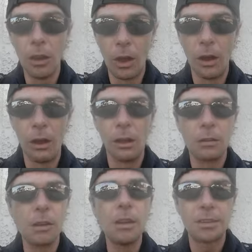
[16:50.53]

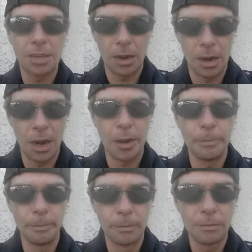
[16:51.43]
long
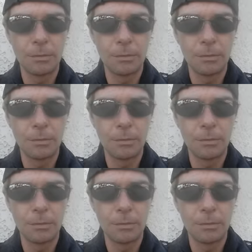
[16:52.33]
time.